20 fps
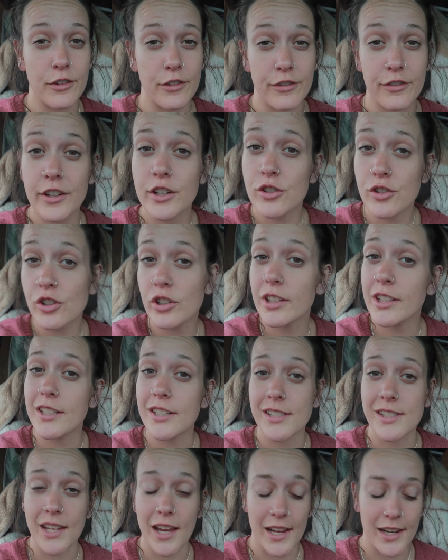officially
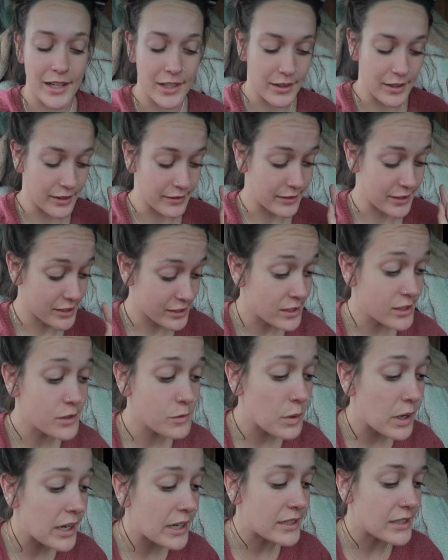decided that this is
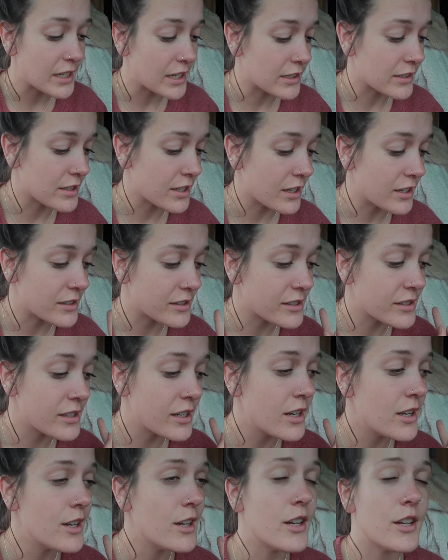why it takes us
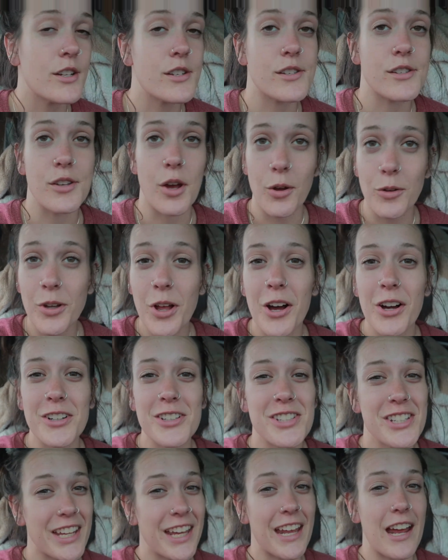so
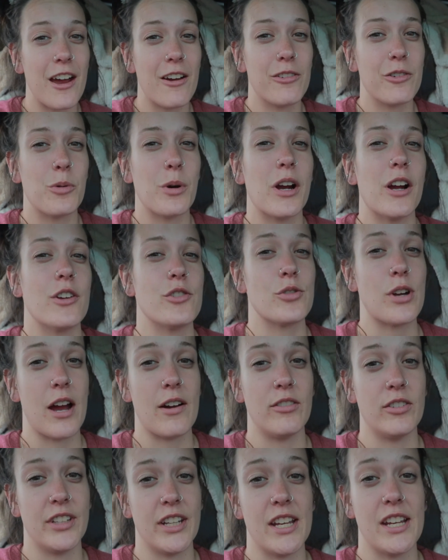long to get everywhere on
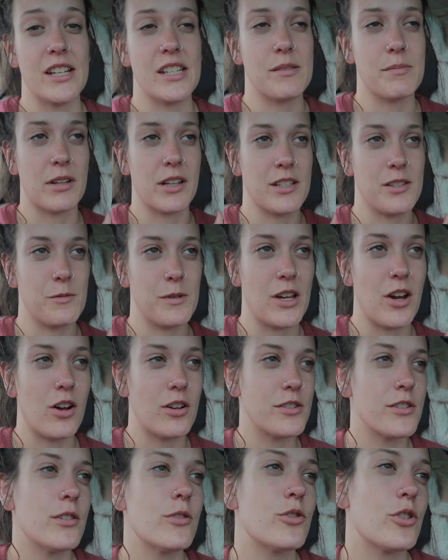travel days, because we
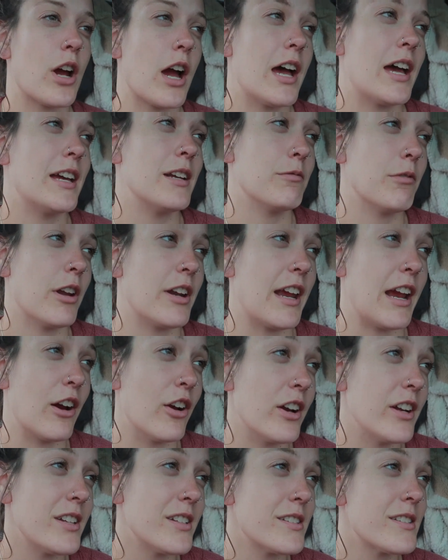also try and run
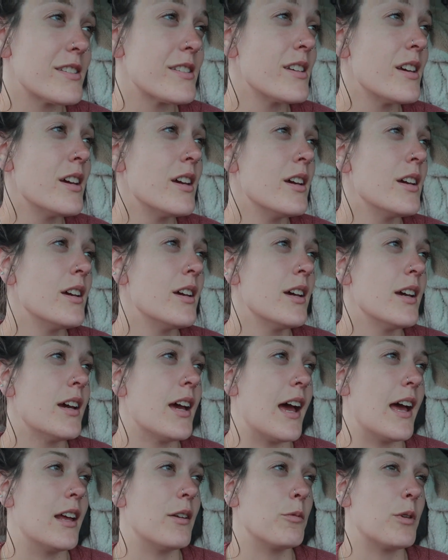errands
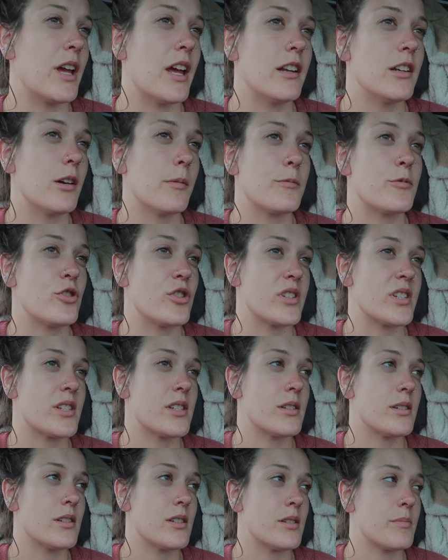and we end up
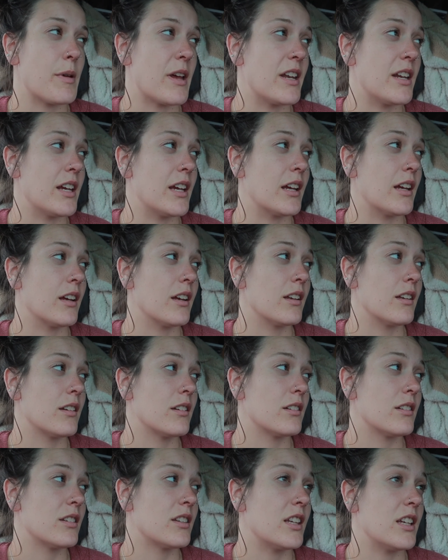just spending
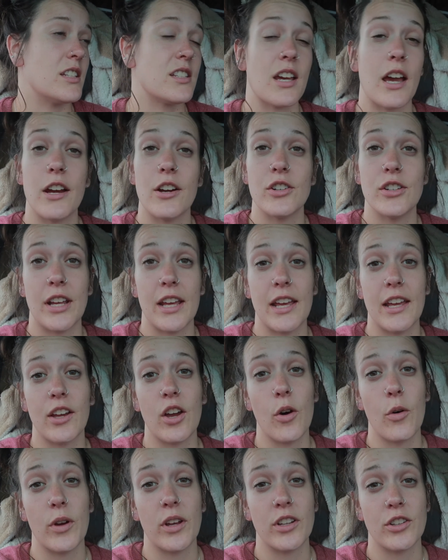the entire day
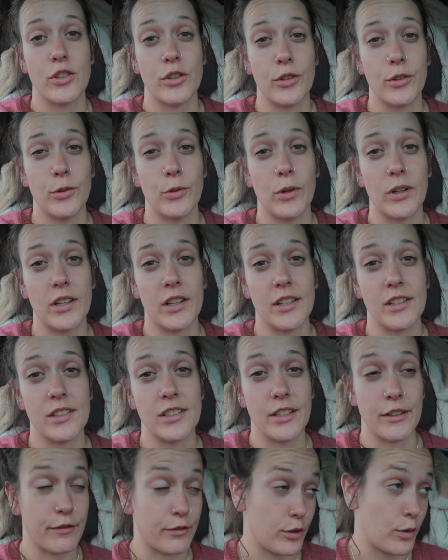going to
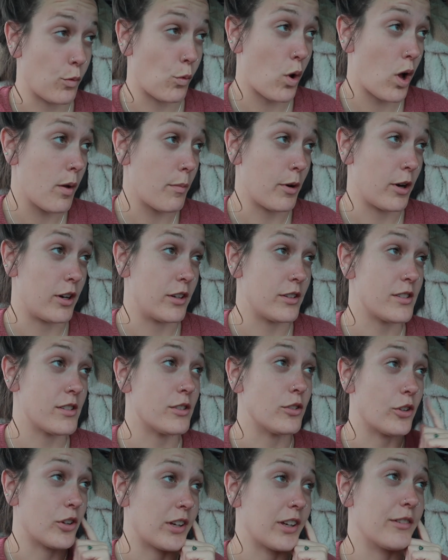different
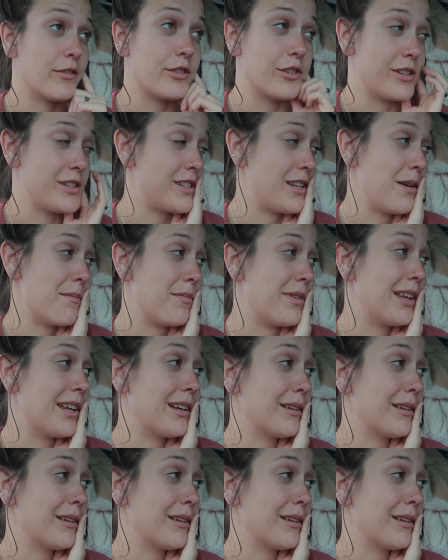Walmarts looking for the same